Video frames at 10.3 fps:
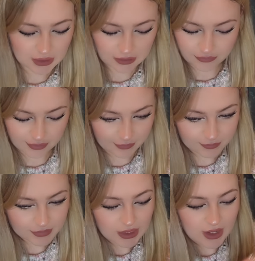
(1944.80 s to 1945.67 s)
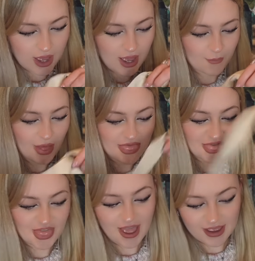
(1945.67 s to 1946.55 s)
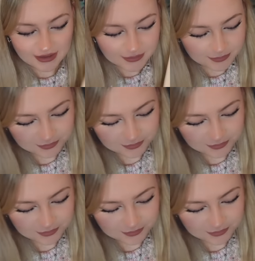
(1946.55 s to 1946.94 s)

I love it um, and then